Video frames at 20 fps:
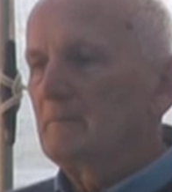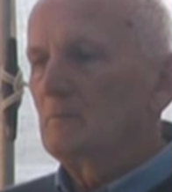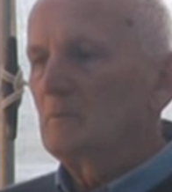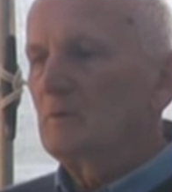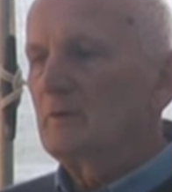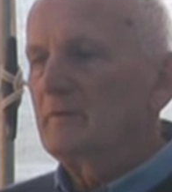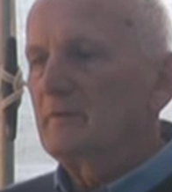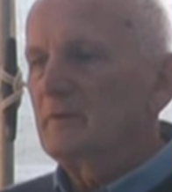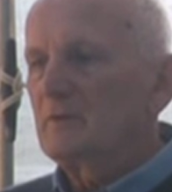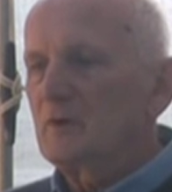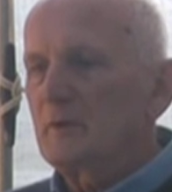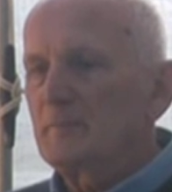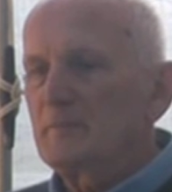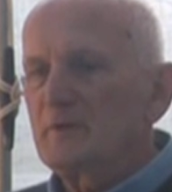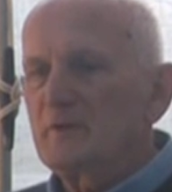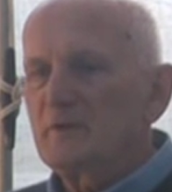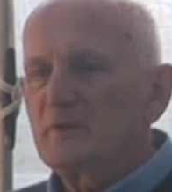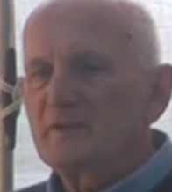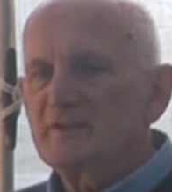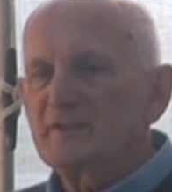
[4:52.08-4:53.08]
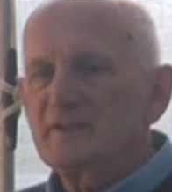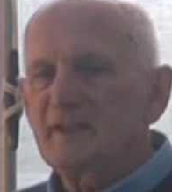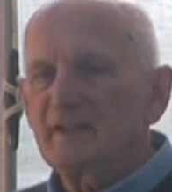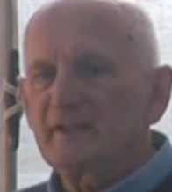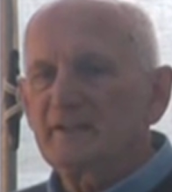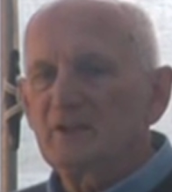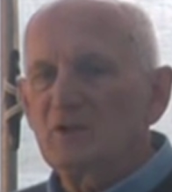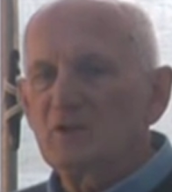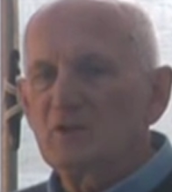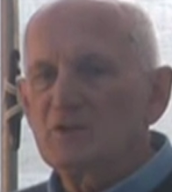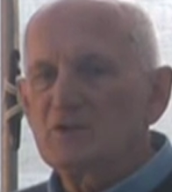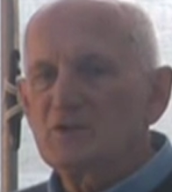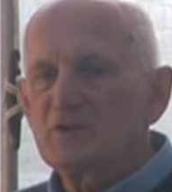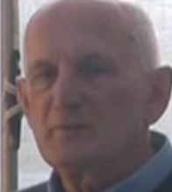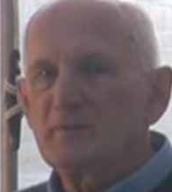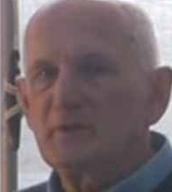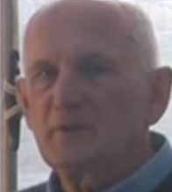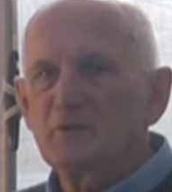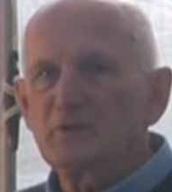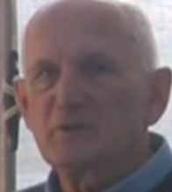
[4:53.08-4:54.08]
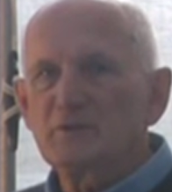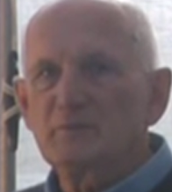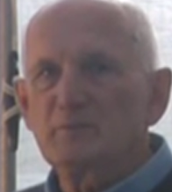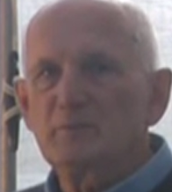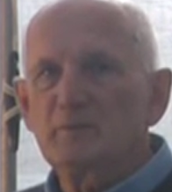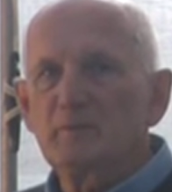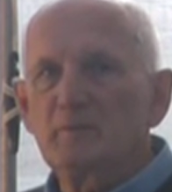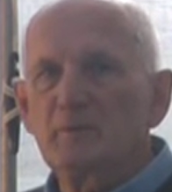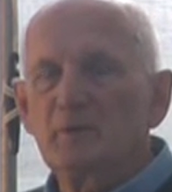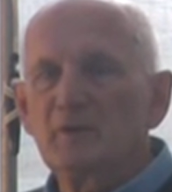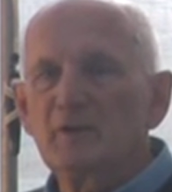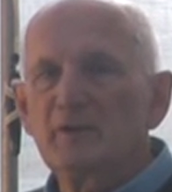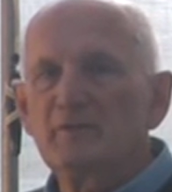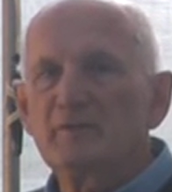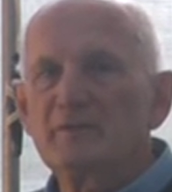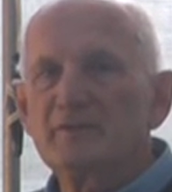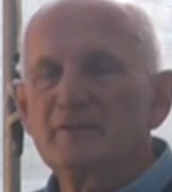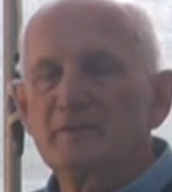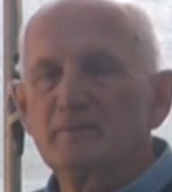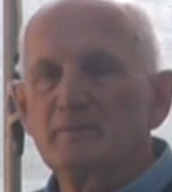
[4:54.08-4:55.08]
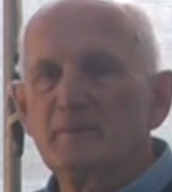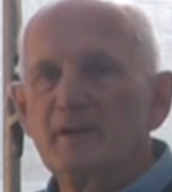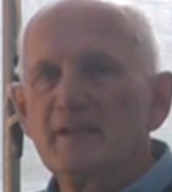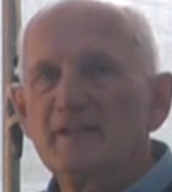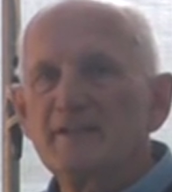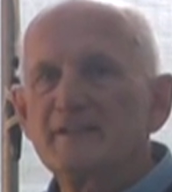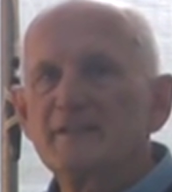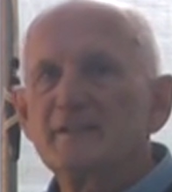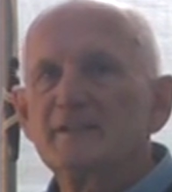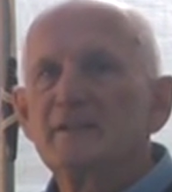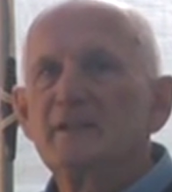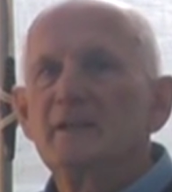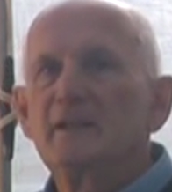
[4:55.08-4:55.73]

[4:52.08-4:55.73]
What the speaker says: We've adopted this technology because we believe it's the best,